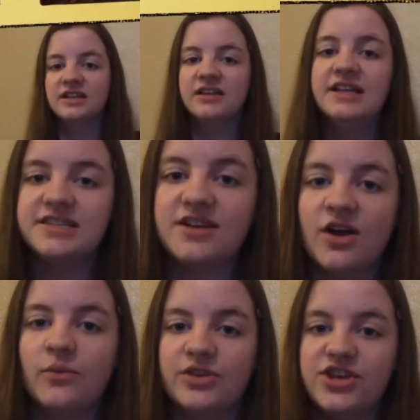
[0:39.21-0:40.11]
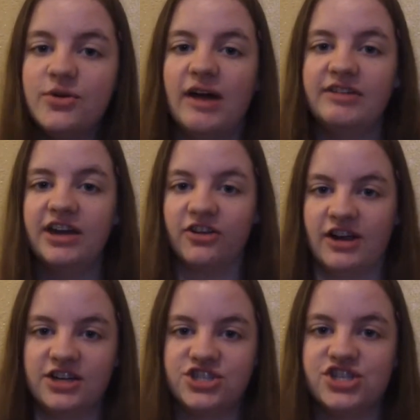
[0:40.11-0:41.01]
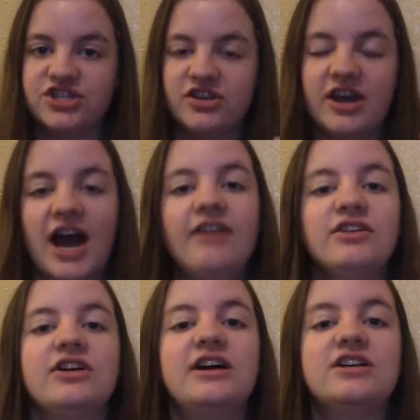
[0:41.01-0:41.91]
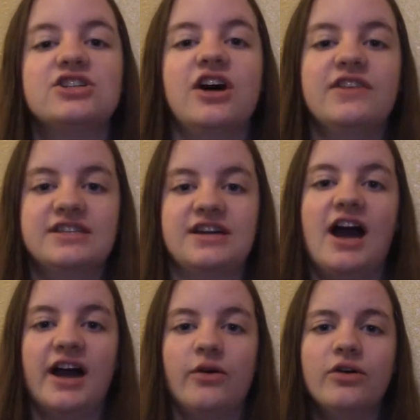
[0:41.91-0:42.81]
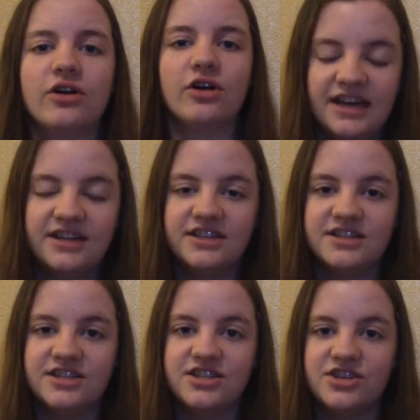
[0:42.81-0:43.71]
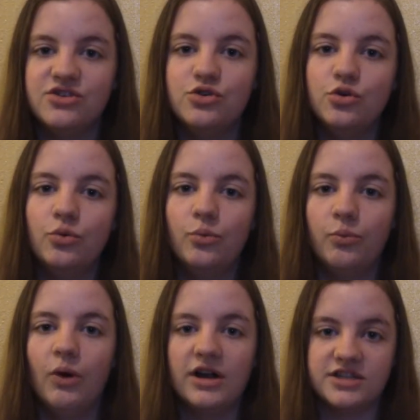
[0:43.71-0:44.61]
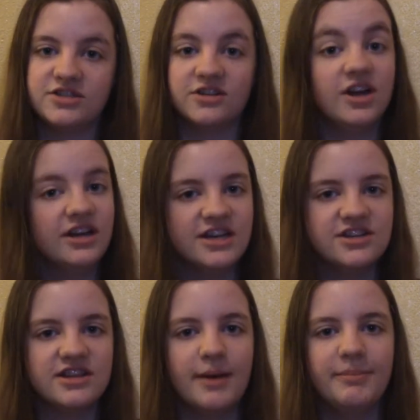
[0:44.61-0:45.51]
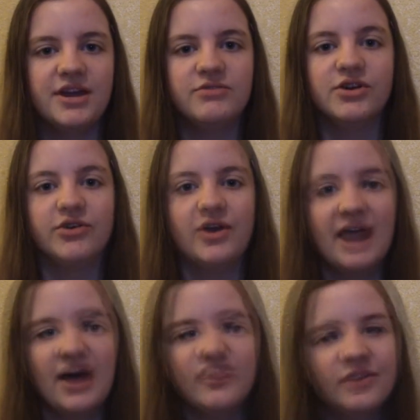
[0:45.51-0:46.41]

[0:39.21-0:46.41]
Let's start with you having a crush. So you have a crush on this guy or girl and you want to start talking to them, but you don't know how.